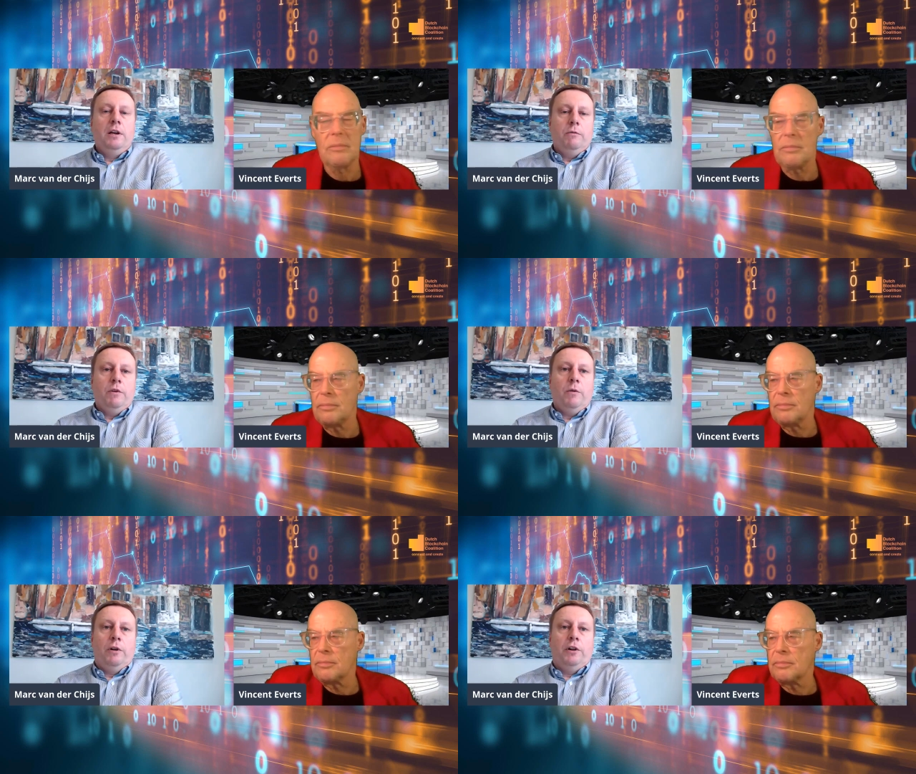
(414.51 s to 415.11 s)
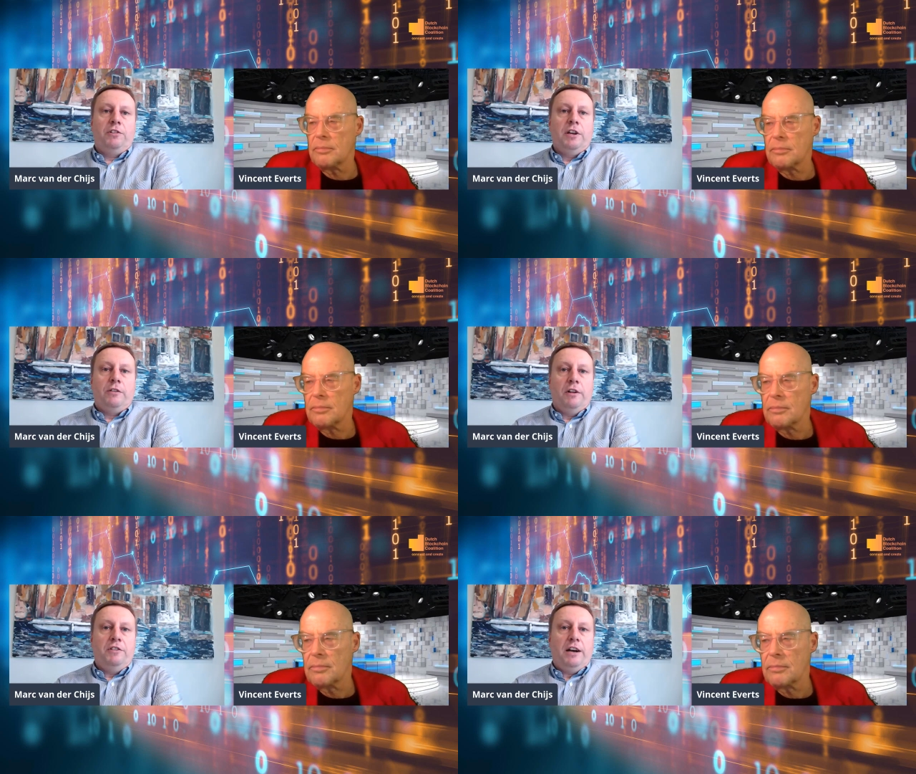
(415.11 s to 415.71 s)
Speaker 1: we will not see
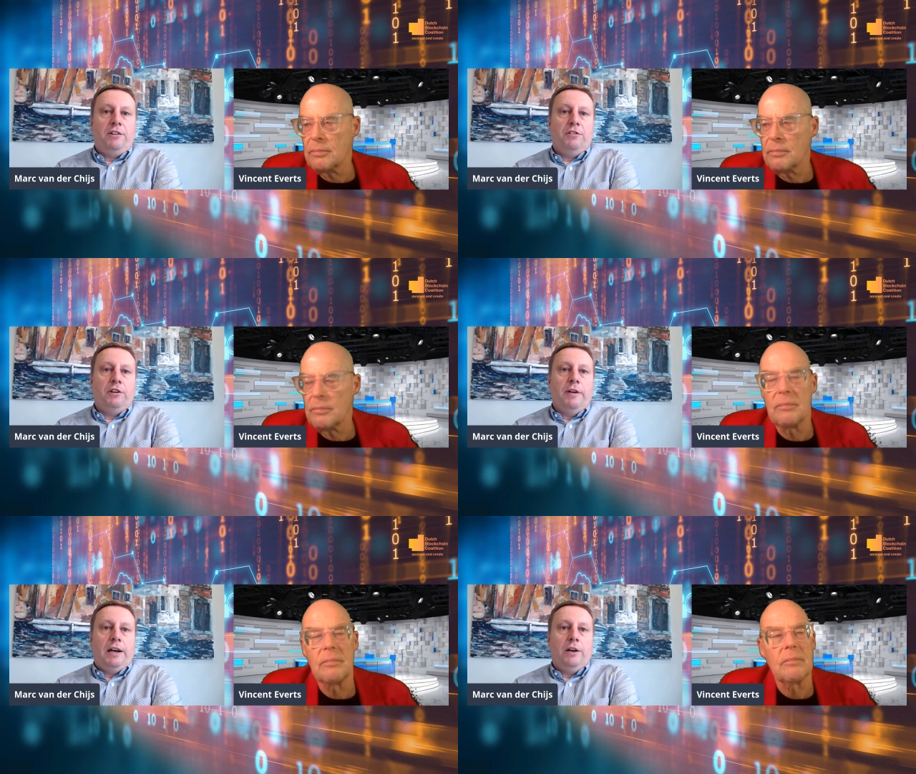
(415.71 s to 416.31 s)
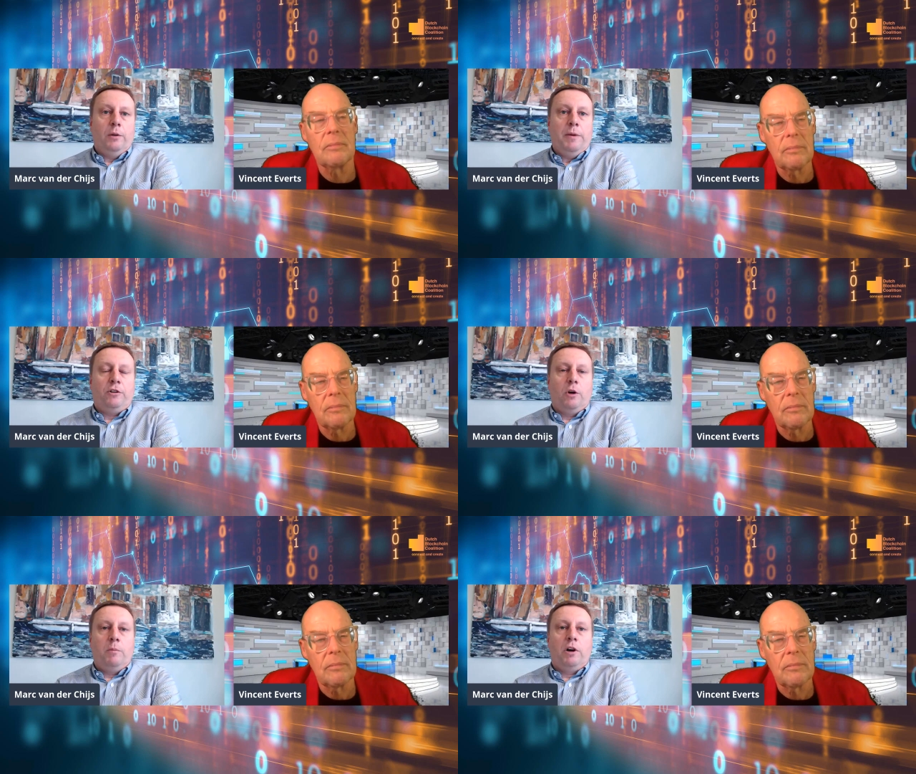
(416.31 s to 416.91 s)
transactions directly on the
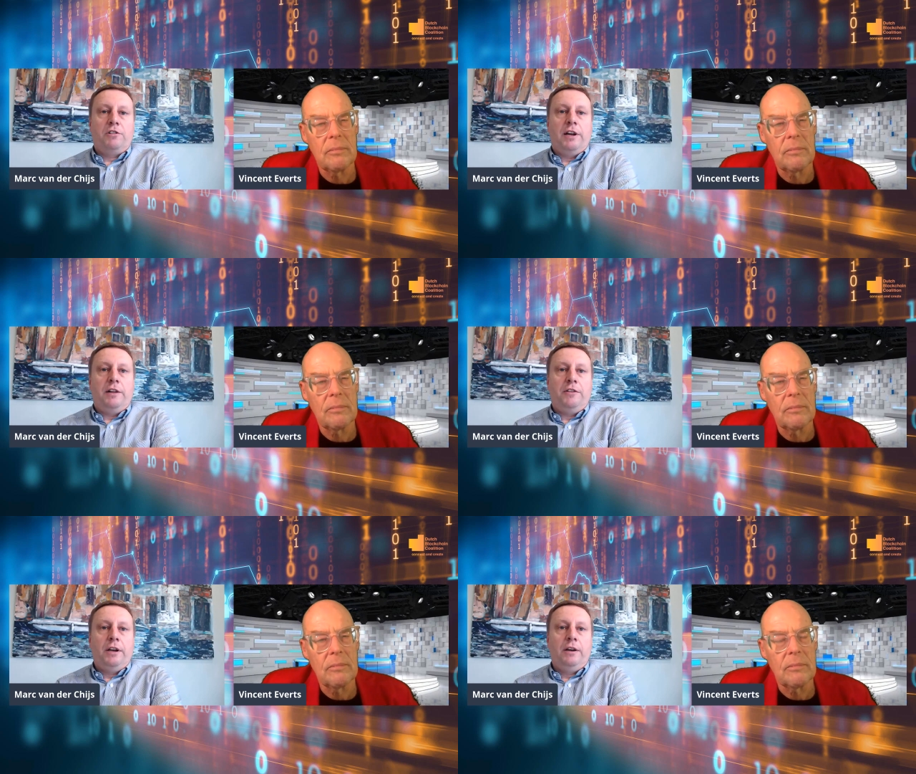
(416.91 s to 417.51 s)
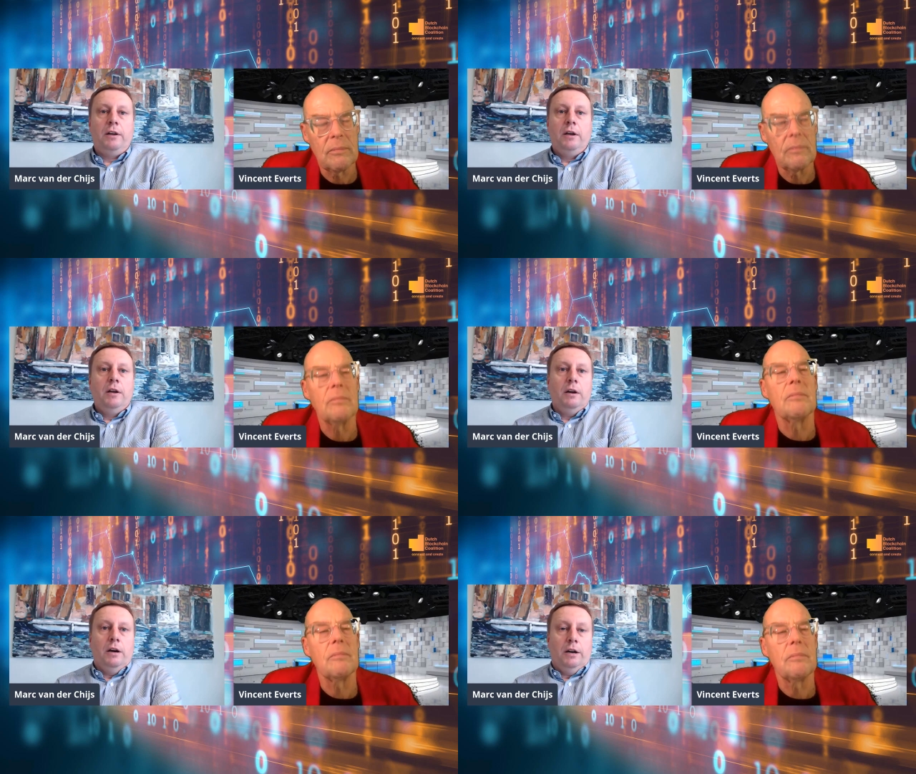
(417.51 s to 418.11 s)
Bitcoin blockchain. I think
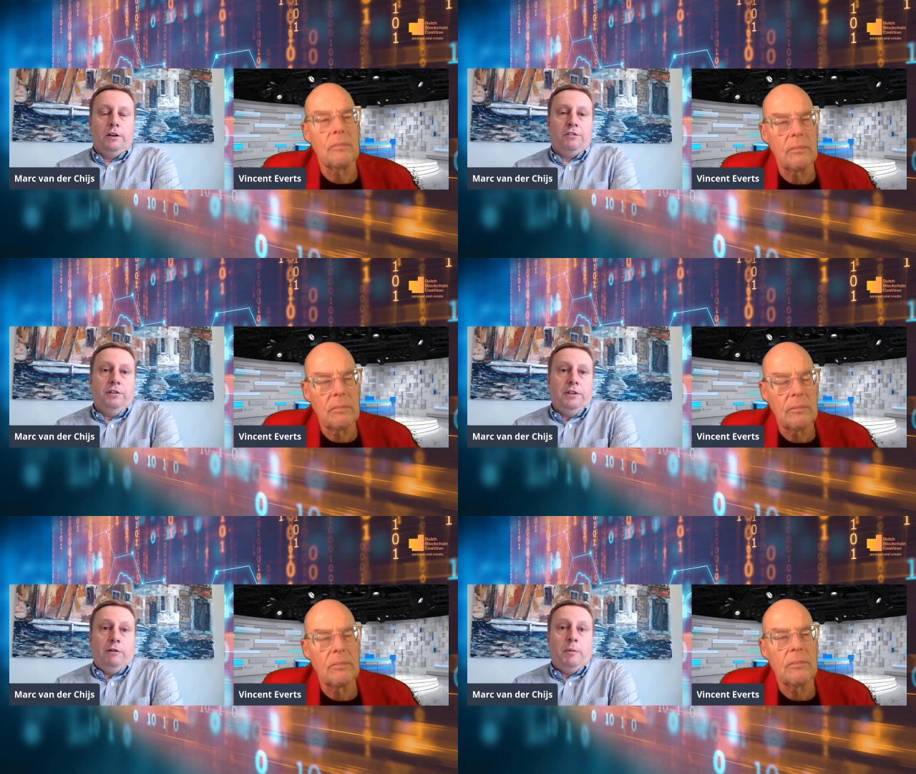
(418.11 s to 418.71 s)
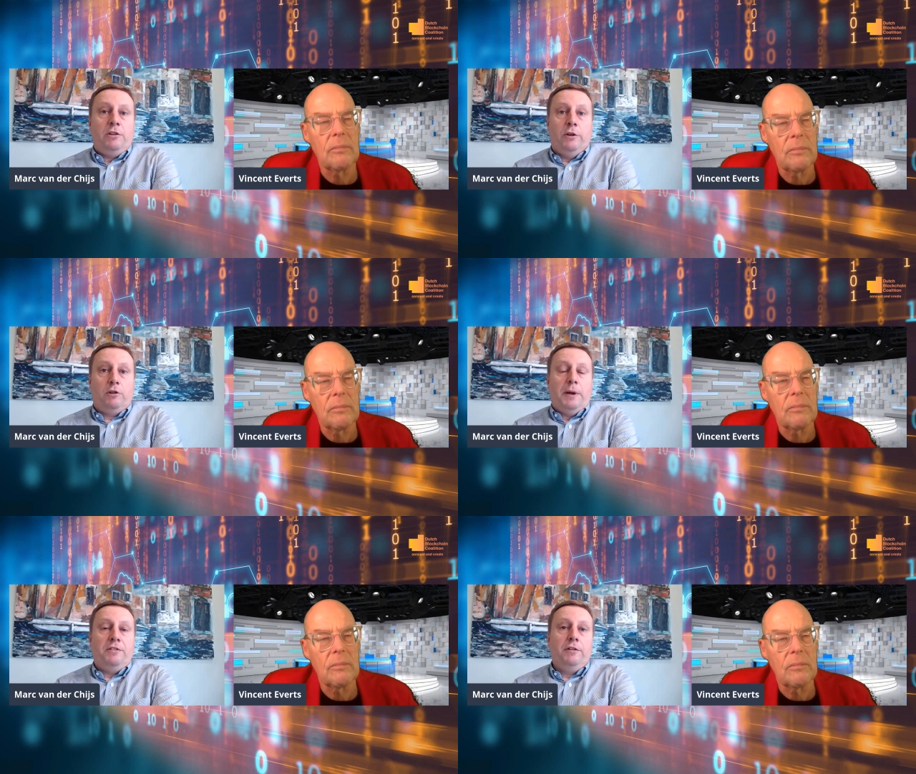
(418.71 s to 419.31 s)
because uh, they will be too
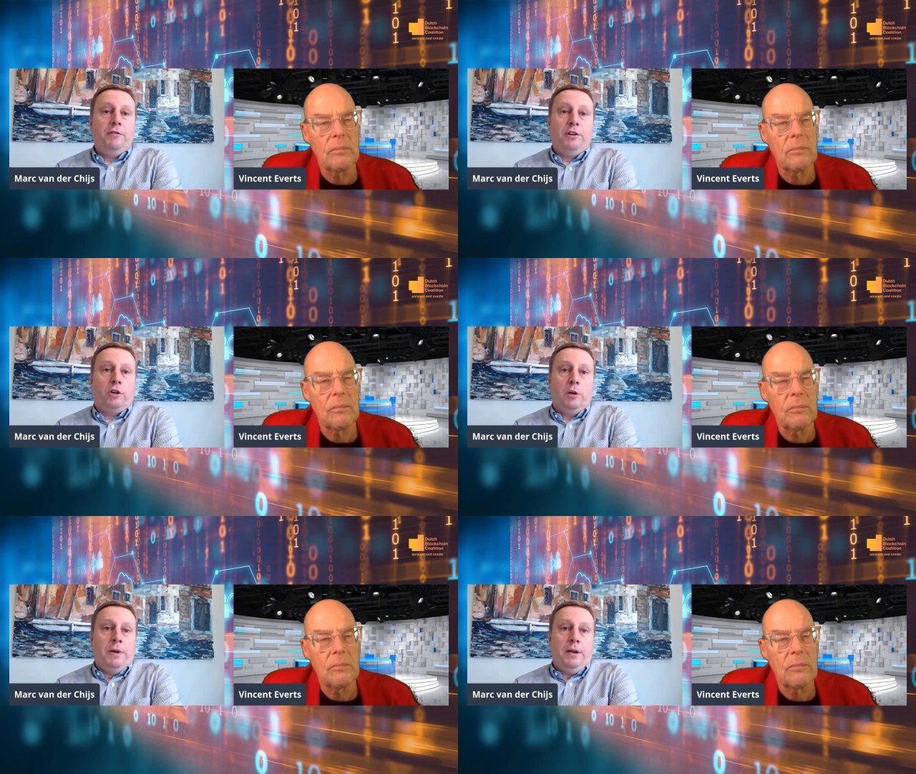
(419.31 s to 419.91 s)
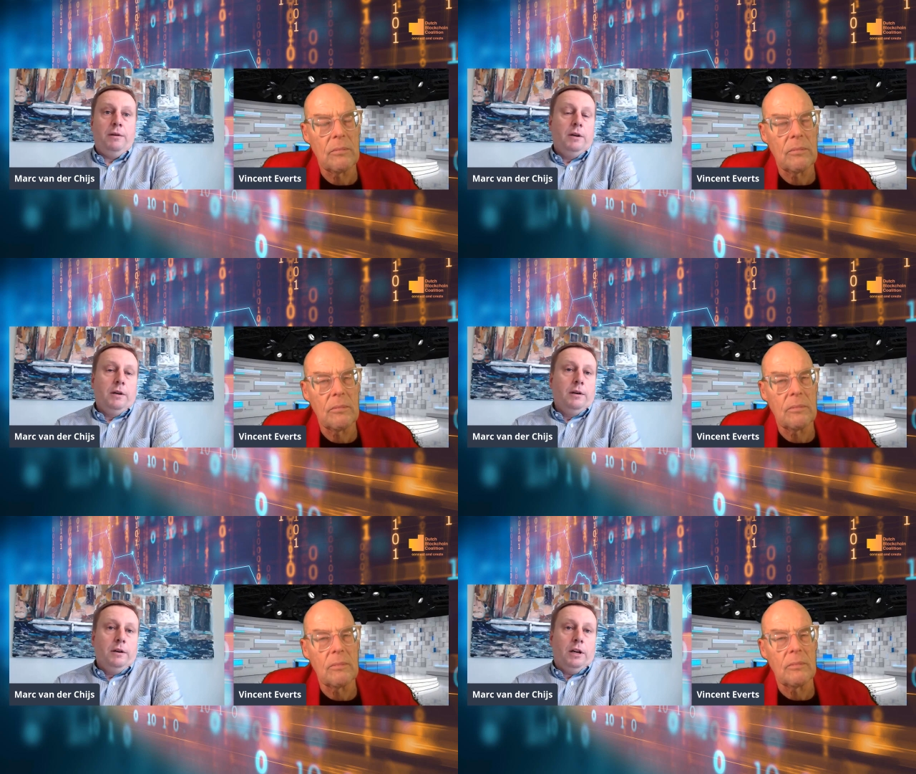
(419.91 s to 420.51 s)
expensive. It's going to be
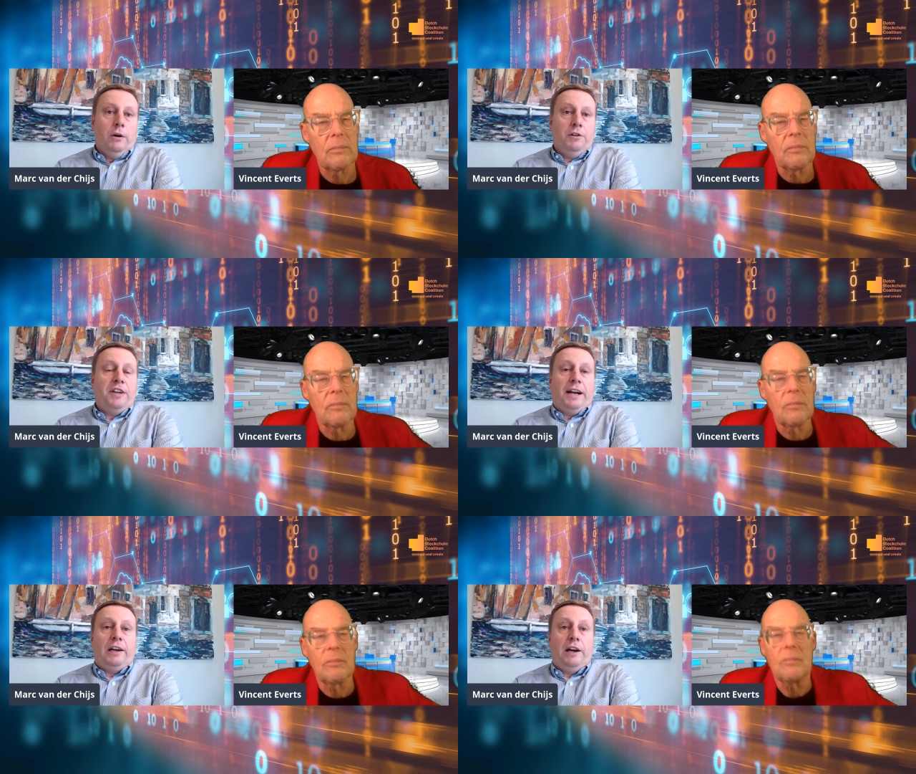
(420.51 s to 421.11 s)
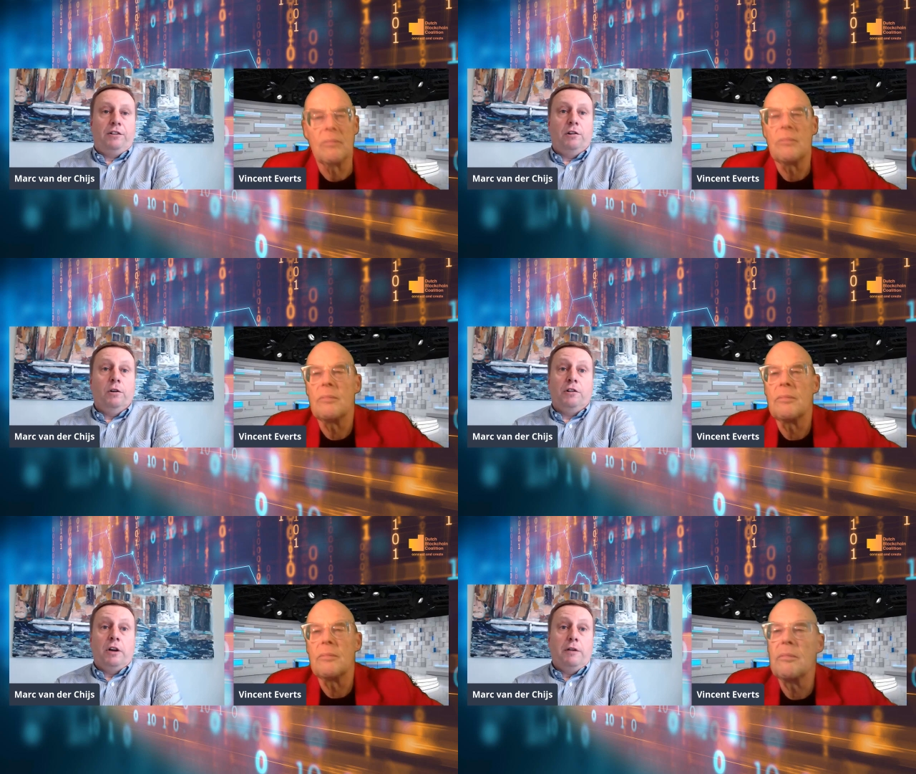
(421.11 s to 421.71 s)
you know, a second layer solution or